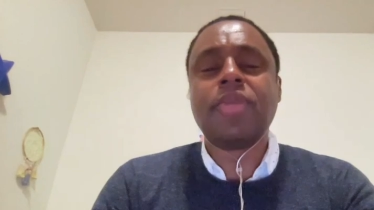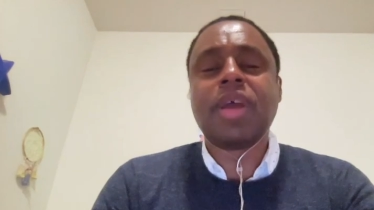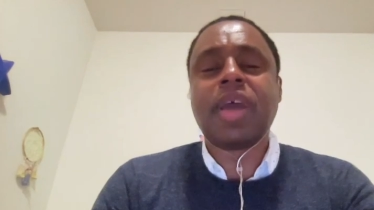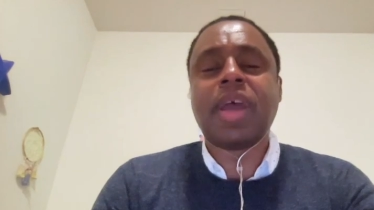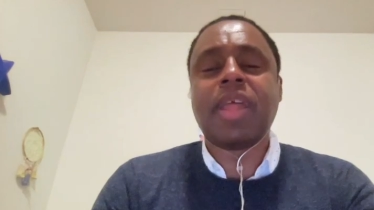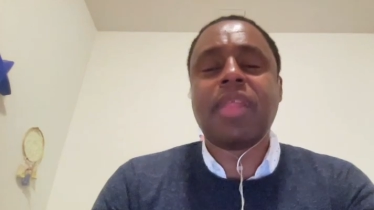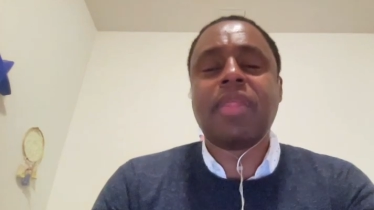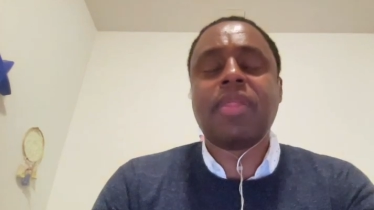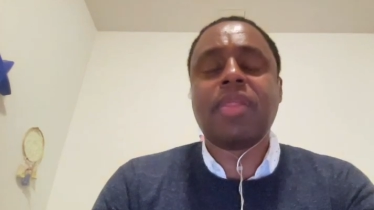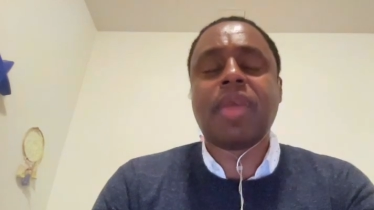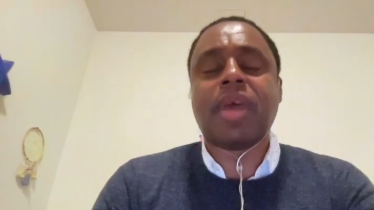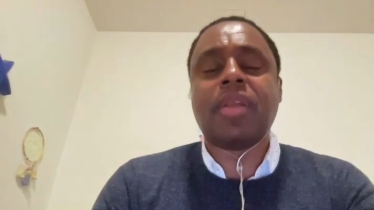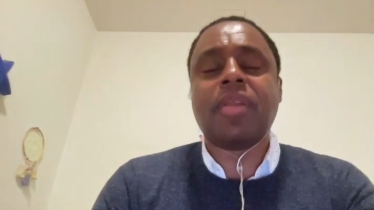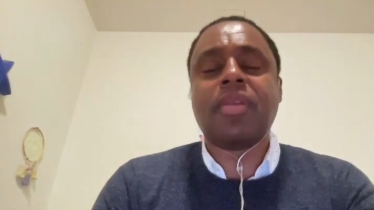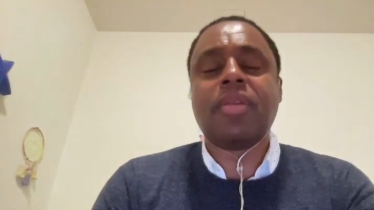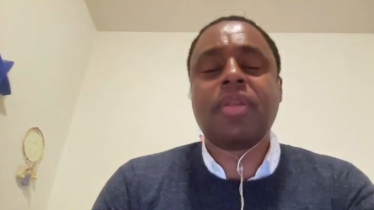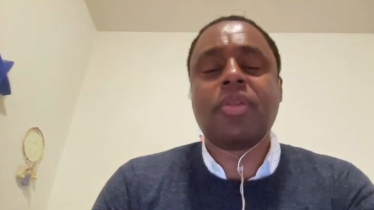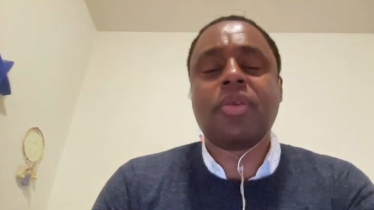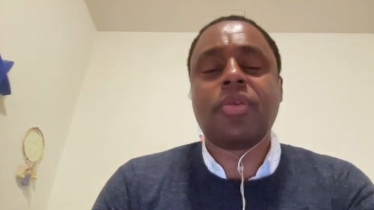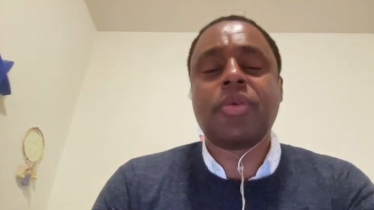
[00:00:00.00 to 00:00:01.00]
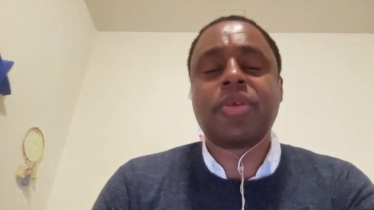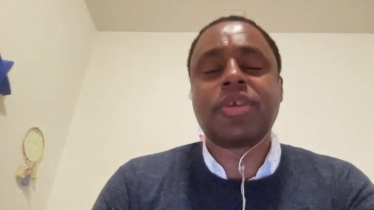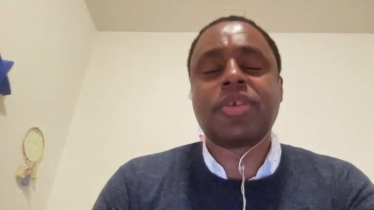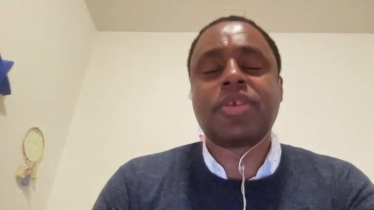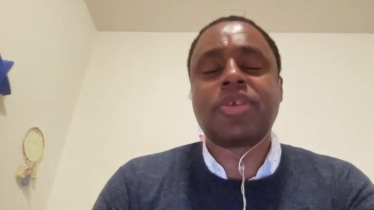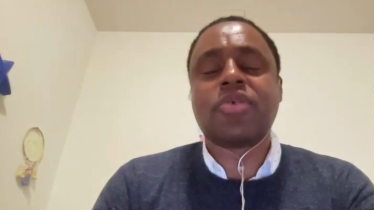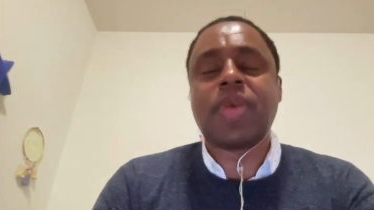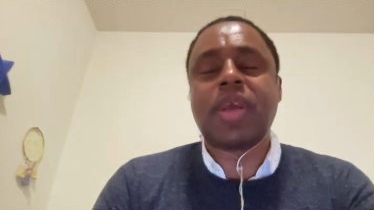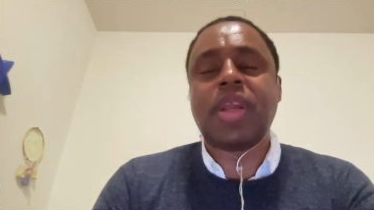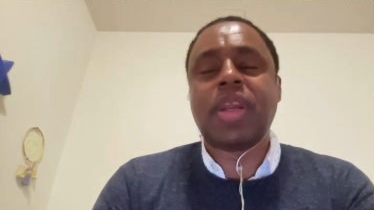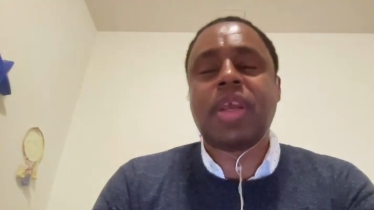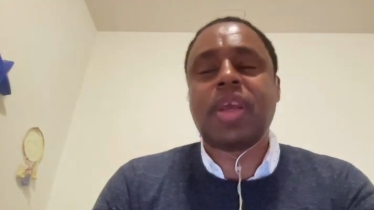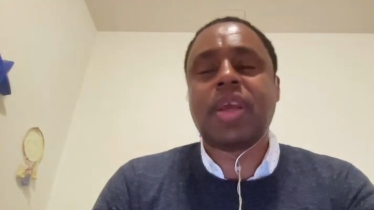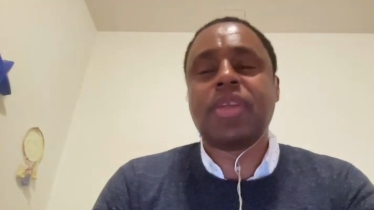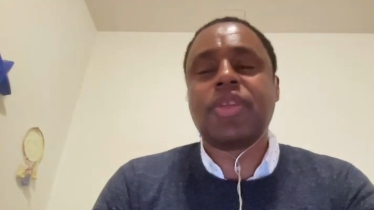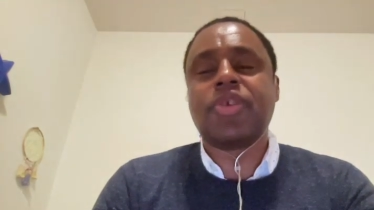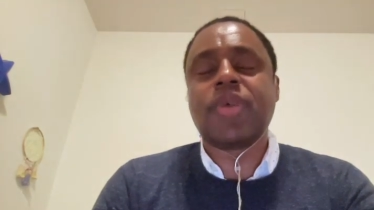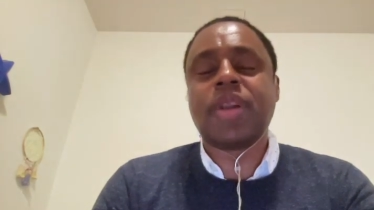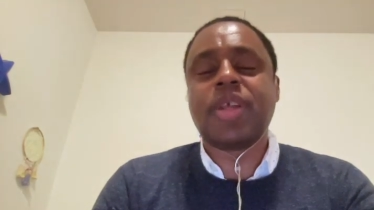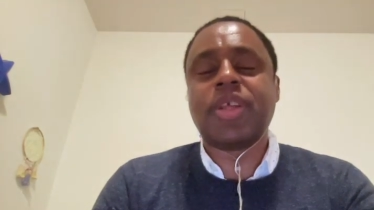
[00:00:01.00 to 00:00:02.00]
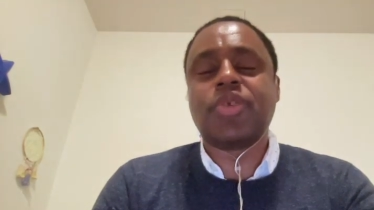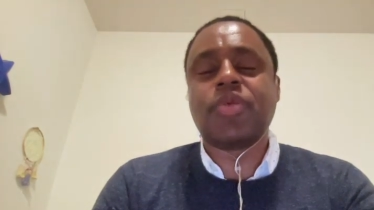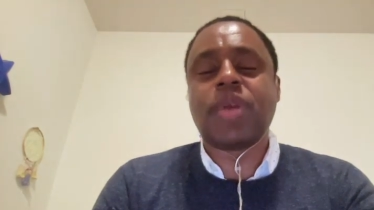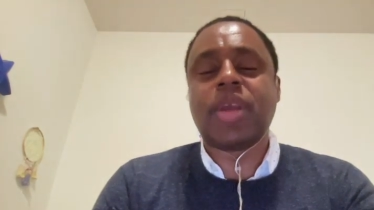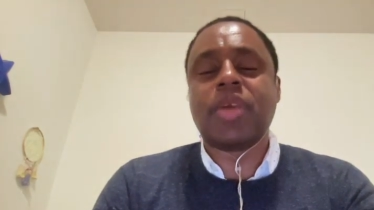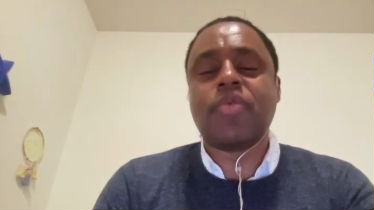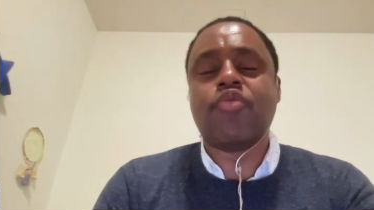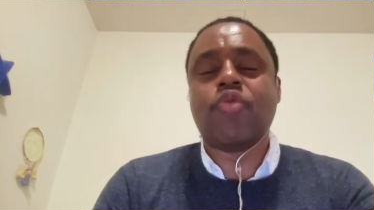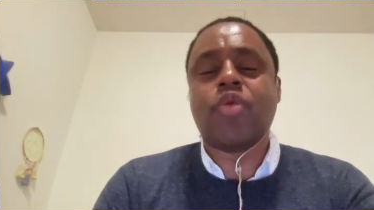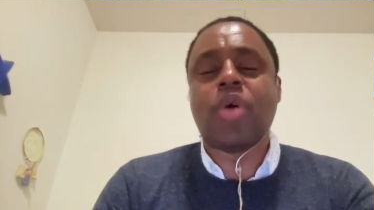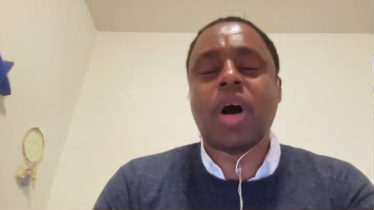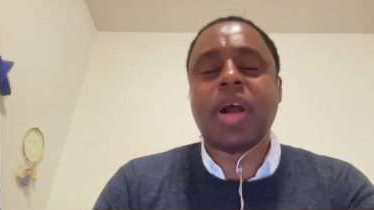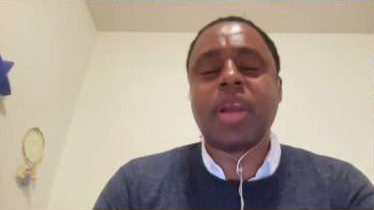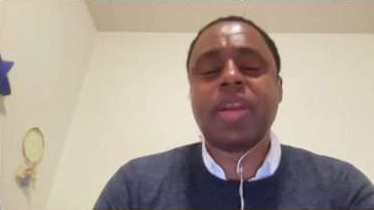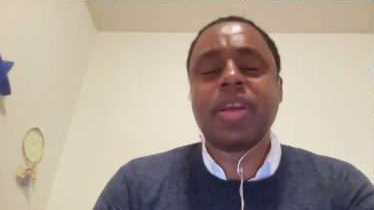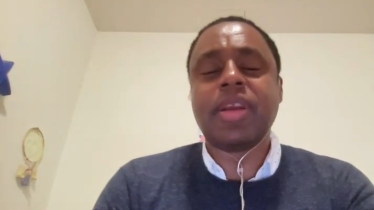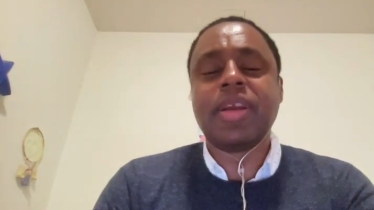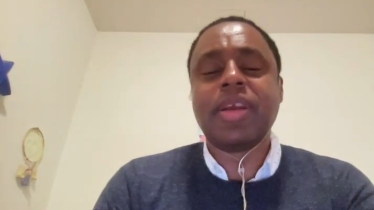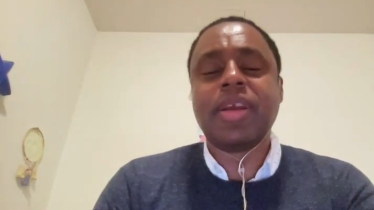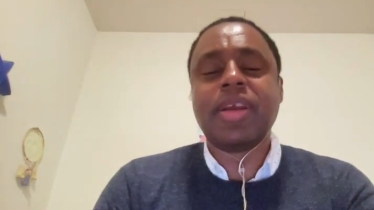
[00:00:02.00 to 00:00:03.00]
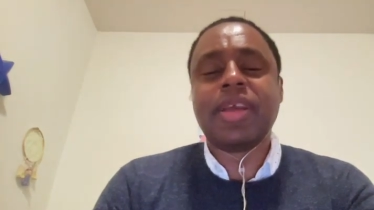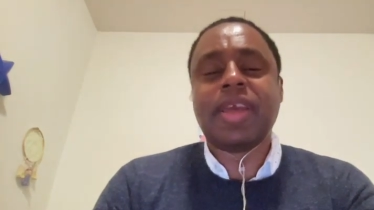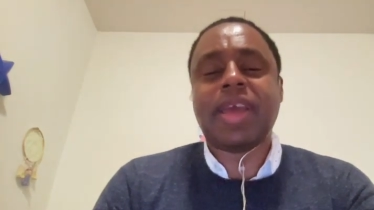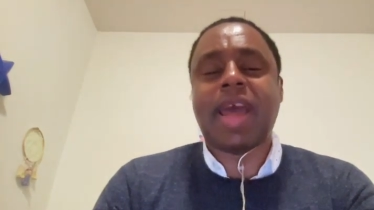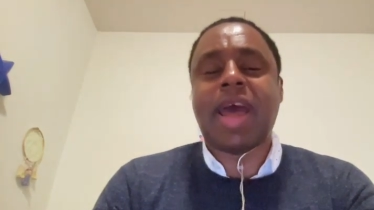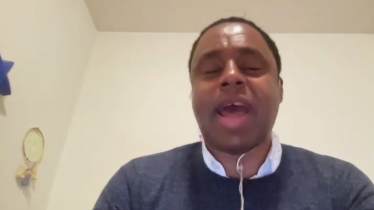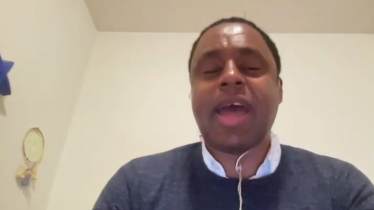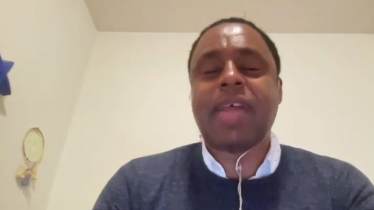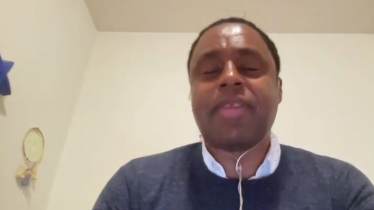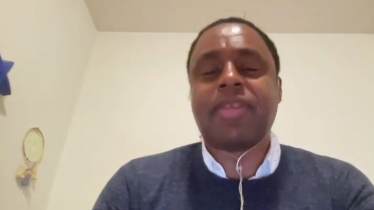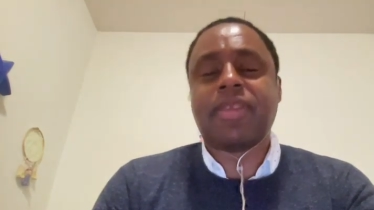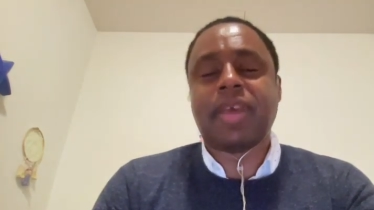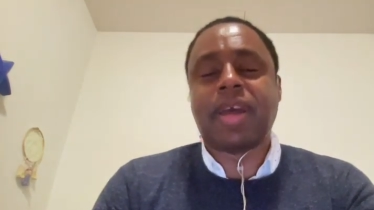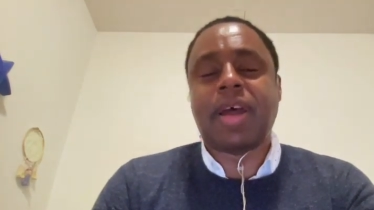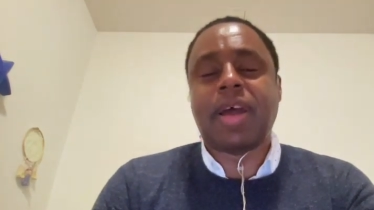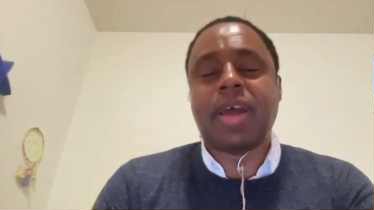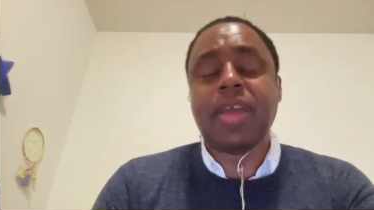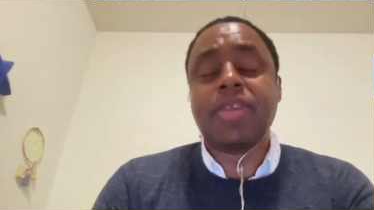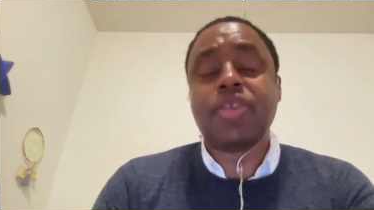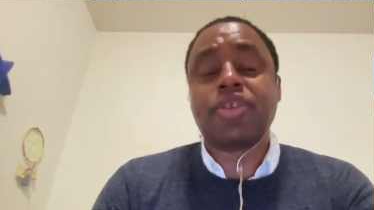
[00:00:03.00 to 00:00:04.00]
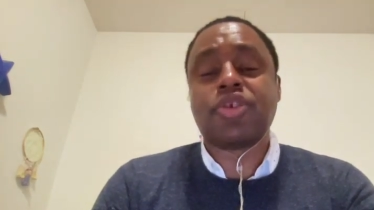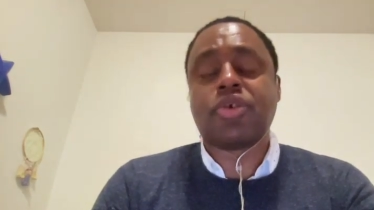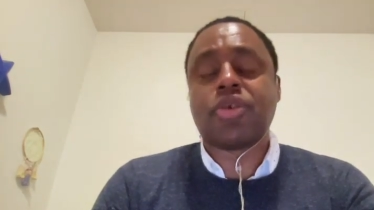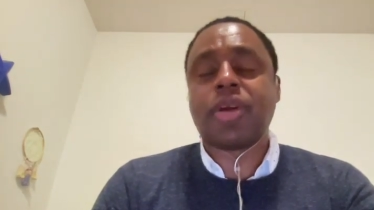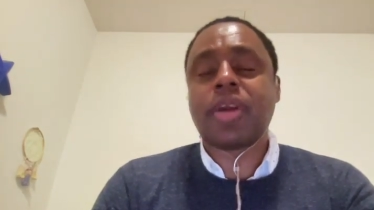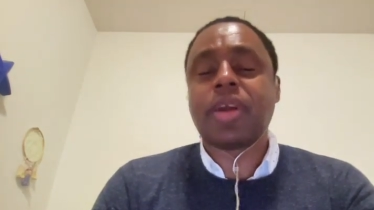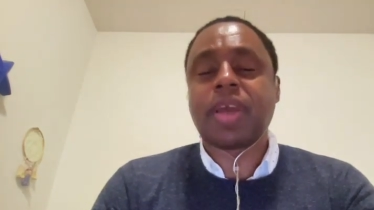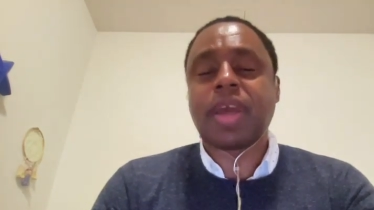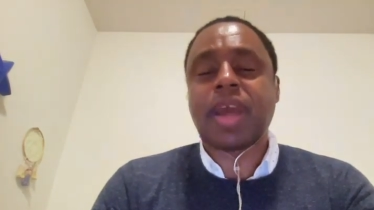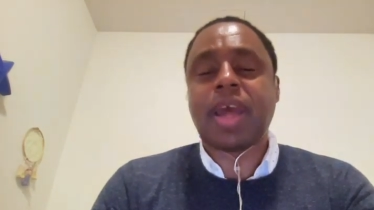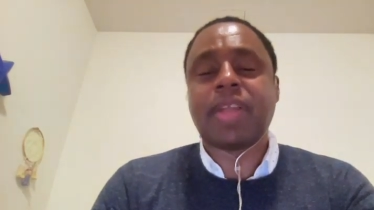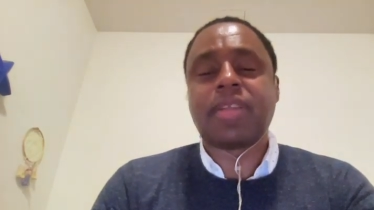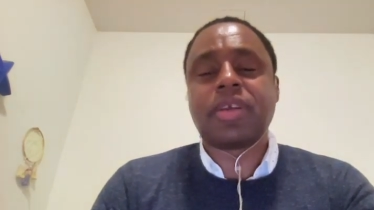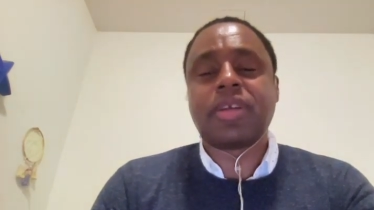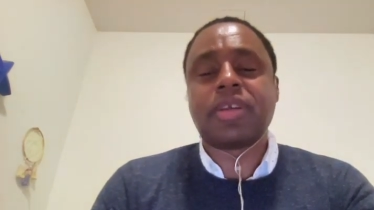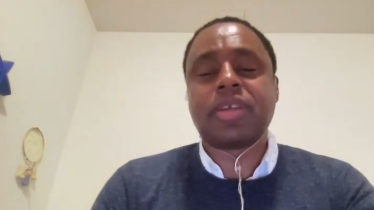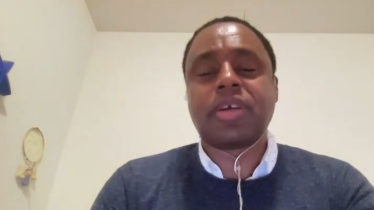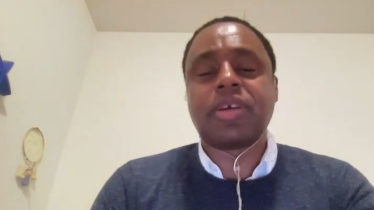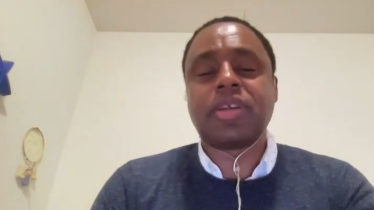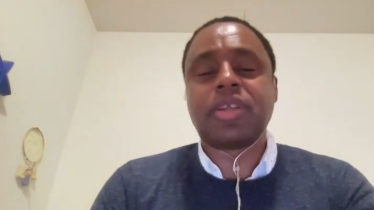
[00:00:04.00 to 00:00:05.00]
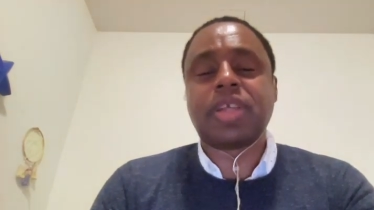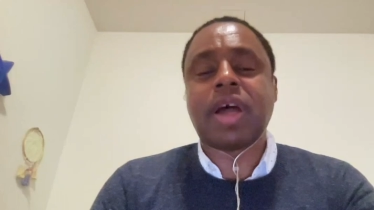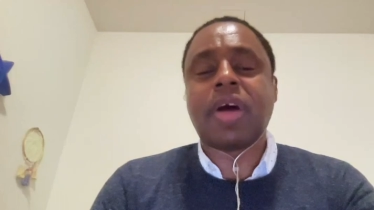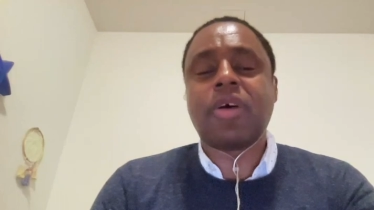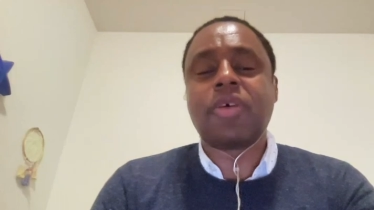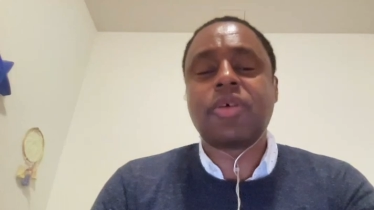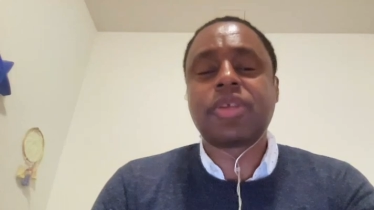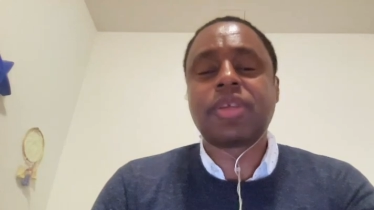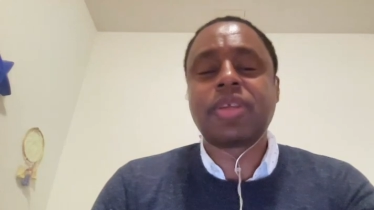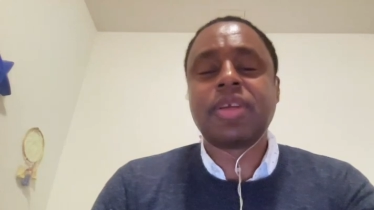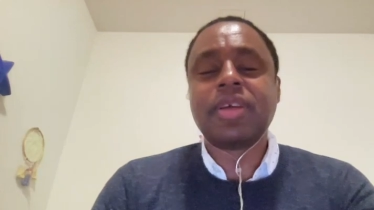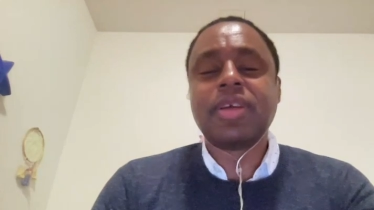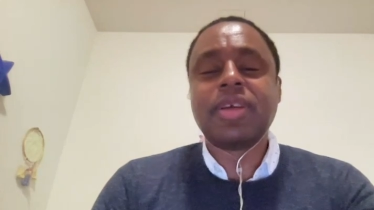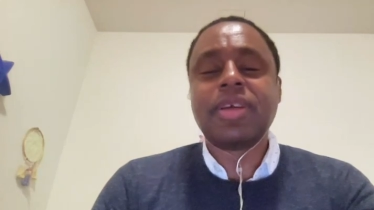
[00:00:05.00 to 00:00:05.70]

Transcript: and there was a screening in 2021 at in Zurich at the Kunsthaus.